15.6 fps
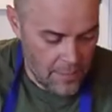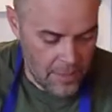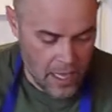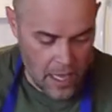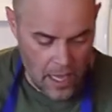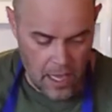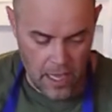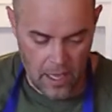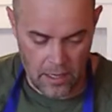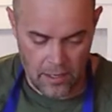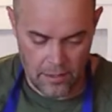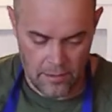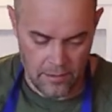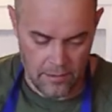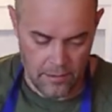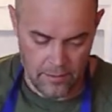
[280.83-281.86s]
going to add
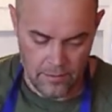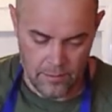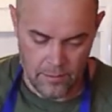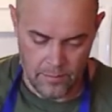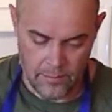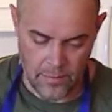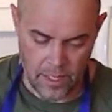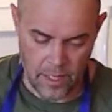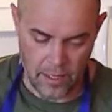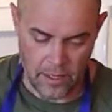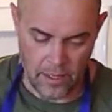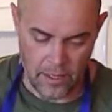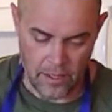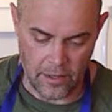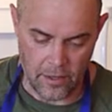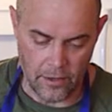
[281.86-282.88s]

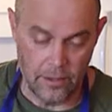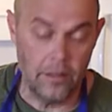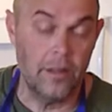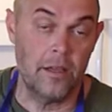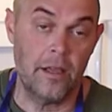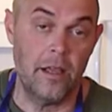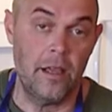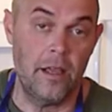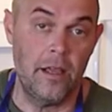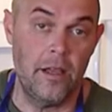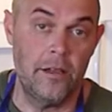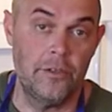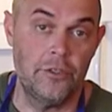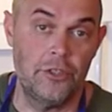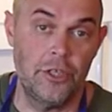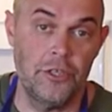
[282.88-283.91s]
my garlic
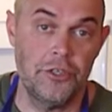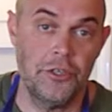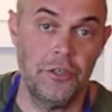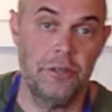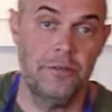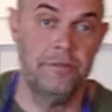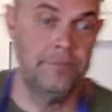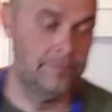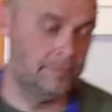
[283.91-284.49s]
and ginger.